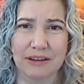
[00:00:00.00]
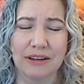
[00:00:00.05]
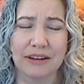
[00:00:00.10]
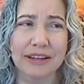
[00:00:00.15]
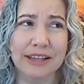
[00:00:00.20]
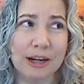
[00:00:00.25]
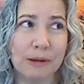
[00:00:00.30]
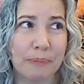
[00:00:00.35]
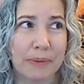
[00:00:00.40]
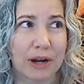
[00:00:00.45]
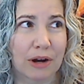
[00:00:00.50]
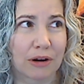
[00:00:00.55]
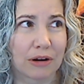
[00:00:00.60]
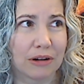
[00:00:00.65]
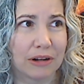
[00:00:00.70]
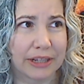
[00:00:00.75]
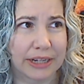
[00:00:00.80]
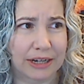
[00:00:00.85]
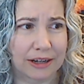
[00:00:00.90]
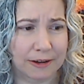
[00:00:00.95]
little bit
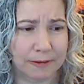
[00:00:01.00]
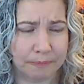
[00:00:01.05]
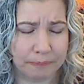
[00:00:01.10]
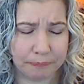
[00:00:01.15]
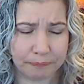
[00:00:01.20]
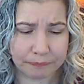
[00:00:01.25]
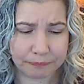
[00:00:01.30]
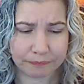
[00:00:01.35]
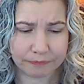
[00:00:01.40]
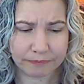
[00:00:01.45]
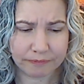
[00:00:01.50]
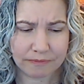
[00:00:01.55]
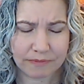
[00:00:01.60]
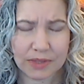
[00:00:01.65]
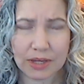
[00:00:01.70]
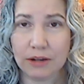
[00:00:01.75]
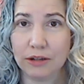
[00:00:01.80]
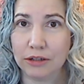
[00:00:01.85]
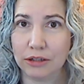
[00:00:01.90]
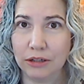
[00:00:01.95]
earlier,
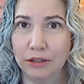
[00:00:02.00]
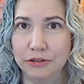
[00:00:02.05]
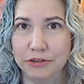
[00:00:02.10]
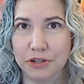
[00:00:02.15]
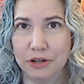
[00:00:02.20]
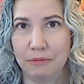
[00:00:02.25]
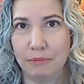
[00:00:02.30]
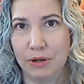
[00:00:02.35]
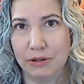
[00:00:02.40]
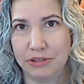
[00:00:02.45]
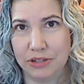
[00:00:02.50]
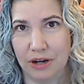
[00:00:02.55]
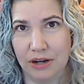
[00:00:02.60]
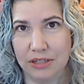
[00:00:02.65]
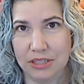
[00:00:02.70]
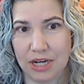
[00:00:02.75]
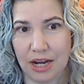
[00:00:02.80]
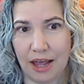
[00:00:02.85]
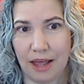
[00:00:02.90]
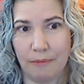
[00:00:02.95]
closer to
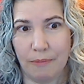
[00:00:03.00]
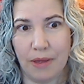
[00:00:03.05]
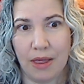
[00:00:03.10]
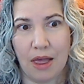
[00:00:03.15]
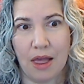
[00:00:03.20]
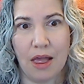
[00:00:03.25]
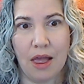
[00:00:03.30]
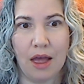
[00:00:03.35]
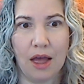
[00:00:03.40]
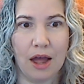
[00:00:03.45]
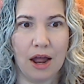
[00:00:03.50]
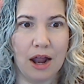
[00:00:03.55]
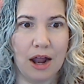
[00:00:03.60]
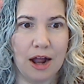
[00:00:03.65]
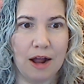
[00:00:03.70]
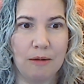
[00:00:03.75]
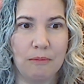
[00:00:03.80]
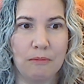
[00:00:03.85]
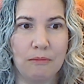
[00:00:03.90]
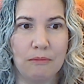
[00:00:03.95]
Mozart's time,
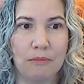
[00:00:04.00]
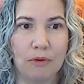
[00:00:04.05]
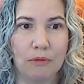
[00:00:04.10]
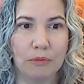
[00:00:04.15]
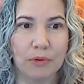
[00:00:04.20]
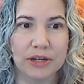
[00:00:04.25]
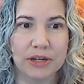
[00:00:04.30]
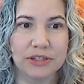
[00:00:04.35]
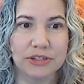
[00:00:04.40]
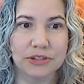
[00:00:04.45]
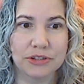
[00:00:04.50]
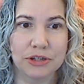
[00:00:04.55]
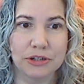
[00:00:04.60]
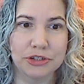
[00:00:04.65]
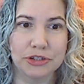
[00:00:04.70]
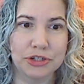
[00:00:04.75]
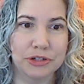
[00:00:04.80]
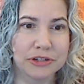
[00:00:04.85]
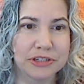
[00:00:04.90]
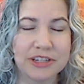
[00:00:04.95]
was
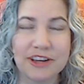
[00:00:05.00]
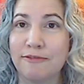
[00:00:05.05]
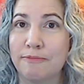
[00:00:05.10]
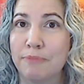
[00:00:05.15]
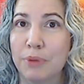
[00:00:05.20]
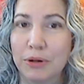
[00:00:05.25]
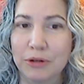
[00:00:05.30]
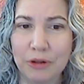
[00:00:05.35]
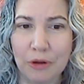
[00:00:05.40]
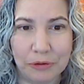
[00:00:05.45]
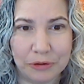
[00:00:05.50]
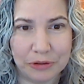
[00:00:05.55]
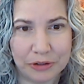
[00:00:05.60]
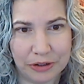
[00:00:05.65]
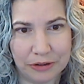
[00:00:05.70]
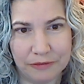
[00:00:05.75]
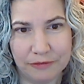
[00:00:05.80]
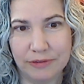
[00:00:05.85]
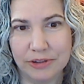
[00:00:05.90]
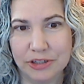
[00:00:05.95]
Joseph
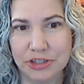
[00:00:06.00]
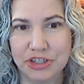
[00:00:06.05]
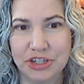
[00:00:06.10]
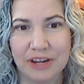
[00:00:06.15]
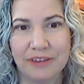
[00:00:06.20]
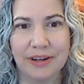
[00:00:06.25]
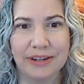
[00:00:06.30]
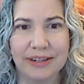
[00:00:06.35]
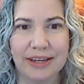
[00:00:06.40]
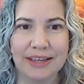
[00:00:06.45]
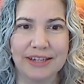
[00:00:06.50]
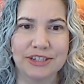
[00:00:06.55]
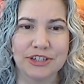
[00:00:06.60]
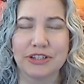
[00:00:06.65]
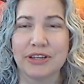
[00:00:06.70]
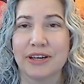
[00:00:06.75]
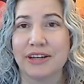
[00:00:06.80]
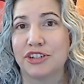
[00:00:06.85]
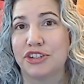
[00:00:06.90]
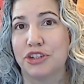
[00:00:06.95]
Bologne, Chevalier de
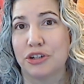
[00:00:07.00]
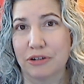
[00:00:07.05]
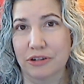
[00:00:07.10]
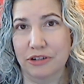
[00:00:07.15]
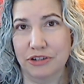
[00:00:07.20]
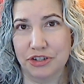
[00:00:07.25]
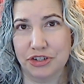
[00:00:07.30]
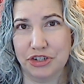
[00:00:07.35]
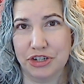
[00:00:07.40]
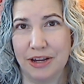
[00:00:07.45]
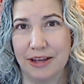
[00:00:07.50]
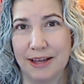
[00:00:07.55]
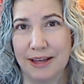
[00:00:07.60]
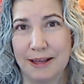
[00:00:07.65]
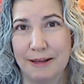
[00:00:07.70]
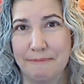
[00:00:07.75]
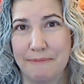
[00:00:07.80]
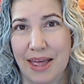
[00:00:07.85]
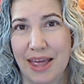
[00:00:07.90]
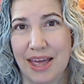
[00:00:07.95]
Saint-Georges.
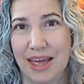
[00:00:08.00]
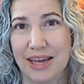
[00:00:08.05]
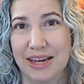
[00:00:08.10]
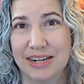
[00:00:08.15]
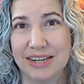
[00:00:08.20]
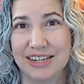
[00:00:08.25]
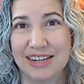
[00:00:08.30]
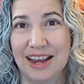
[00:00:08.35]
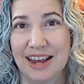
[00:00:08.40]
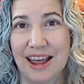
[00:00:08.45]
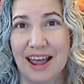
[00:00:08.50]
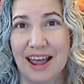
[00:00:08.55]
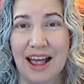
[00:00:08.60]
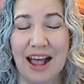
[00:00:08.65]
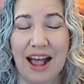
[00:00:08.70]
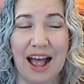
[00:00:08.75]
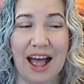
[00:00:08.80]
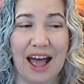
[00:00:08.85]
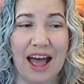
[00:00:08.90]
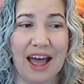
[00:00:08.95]
And
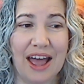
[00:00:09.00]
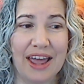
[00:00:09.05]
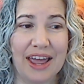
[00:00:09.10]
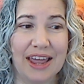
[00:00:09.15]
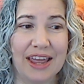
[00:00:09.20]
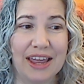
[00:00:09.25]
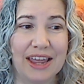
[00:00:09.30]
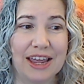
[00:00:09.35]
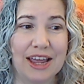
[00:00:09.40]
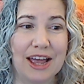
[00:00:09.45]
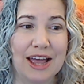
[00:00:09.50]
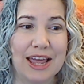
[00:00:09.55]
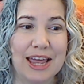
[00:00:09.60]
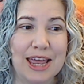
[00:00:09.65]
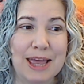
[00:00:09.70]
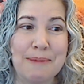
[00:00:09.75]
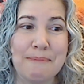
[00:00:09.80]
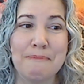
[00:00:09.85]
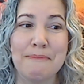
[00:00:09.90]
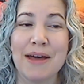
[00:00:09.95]
I
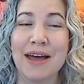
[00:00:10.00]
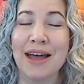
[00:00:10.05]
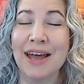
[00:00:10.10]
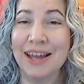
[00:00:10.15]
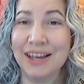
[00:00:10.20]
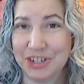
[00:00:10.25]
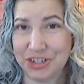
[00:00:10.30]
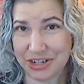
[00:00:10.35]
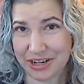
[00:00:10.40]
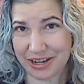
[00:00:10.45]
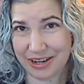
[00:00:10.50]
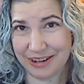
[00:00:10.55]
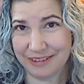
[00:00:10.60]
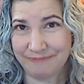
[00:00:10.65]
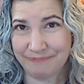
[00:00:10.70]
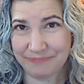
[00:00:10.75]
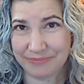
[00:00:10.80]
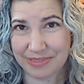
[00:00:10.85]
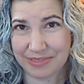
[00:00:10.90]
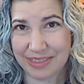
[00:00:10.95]

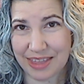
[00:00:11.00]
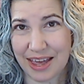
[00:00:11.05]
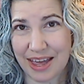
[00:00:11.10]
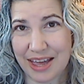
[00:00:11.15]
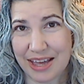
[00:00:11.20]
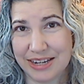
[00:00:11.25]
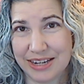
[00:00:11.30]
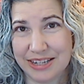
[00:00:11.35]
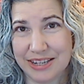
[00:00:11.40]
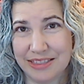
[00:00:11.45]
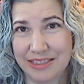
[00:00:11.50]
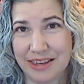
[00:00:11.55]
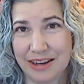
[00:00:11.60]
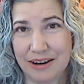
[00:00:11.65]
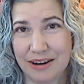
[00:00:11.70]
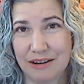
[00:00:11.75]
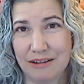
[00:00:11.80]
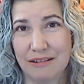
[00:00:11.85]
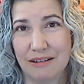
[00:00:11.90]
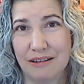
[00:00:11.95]
imagine that
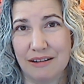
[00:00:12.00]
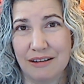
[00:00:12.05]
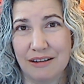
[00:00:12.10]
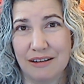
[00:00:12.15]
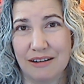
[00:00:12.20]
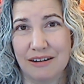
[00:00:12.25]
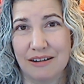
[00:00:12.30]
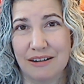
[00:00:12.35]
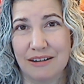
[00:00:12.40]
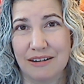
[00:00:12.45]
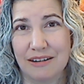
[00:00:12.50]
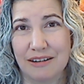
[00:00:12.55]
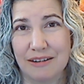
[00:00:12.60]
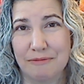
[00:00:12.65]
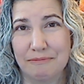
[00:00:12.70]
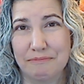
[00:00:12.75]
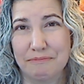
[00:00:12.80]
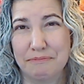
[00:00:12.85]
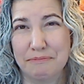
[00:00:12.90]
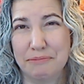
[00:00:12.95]
there
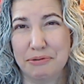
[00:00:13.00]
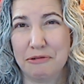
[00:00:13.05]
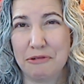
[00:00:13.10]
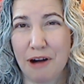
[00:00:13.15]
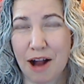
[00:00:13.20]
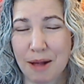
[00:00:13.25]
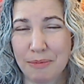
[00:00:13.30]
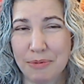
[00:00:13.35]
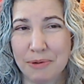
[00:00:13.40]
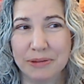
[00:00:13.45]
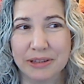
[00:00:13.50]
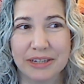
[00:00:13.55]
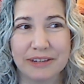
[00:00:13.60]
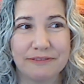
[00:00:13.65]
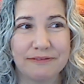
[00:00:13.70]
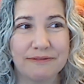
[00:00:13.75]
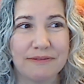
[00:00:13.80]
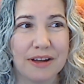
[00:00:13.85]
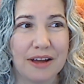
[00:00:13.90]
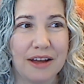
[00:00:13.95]
are probably
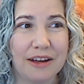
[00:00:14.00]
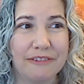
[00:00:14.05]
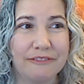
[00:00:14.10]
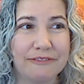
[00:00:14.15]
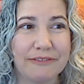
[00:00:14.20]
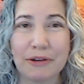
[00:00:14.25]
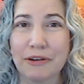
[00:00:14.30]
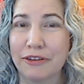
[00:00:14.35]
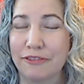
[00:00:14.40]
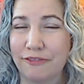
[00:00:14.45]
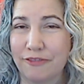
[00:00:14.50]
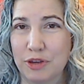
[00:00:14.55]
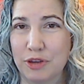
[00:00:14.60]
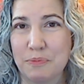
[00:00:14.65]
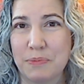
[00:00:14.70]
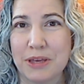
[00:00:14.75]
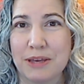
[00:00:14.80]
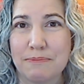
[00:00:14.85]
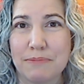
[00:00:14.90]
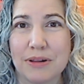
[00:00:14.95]
very few
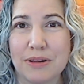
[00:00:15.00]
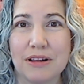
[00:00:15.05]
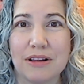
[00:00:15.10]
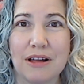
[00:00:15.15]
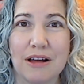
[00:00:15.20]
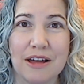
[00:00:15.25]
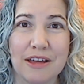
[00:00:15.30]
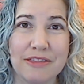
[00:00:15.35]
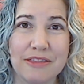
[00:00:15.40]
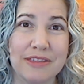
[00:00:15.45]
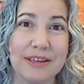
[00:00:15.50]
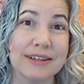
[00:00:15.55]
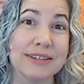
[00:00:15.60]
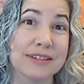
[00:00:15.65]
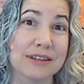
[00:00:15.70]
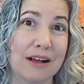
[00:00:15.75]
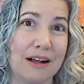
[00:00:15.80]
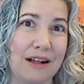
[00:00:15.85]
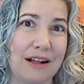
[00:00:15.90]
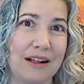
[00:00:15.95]
people on
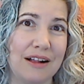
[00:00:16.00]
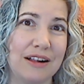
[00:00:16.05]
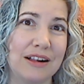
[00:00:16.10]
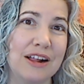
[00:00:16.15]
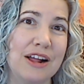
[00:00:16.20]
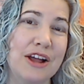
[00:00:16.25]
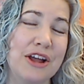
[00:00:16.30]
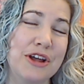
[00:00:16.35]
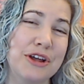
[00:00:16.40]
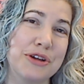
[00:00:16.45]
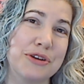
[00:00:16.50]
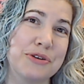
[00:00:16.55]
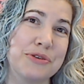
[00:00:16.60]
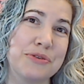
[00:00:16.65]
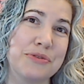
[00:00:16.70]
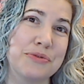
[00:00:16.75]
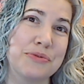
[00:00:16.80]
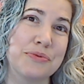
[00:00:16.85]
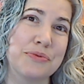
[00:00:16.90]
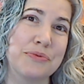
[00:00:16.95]
this call
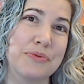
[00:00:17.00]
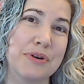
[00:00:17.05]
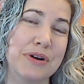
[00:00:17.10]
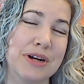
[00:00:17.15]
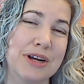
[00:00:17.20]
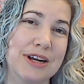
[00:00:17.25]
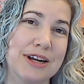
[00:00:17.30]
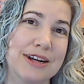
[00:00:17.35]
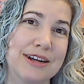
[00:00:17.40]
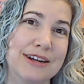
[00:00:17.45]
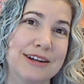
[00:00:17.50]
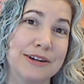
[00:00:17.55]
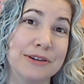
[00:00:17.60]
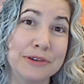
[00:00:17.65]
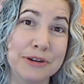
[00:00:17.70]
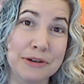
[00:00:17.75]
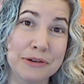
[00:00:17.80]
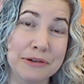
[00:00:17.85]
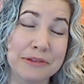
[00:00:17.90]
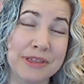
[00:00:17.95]
who
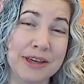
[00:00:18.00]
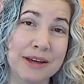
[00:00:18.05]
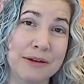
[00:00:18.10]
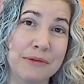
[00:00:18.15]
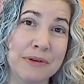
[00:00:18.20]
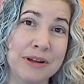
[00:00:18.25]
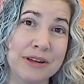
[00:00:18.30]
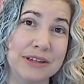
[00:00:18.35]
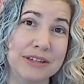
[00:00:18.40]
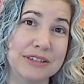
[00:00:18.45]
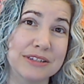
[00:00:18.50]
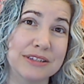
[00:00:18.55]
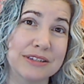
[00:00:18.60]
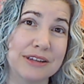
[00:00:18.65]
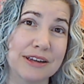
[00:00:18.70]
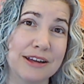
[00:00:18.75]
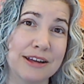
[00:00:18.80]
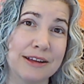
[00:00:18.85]
know who that was.